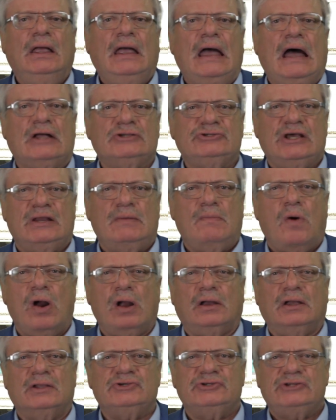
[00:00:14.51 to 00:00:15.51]
Outside
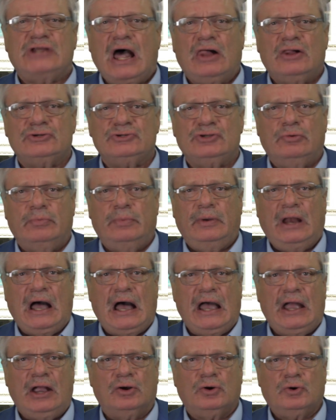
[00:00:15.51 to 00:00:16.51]
markets, dollars a little bit
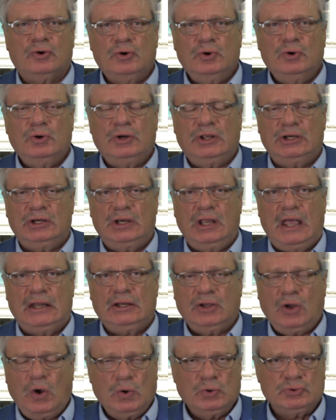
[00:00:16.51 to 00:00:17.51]
higher, crude
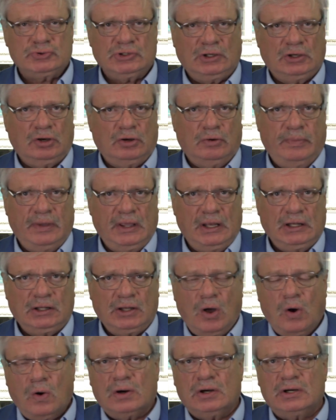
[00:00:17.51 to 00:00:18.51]
and gold's a little bit
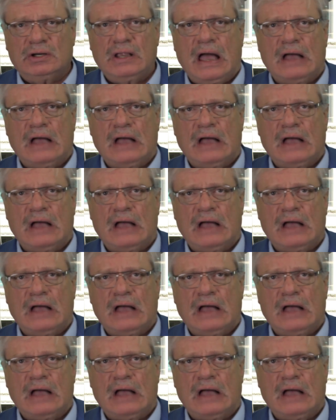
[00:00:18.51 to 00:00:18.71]
lower.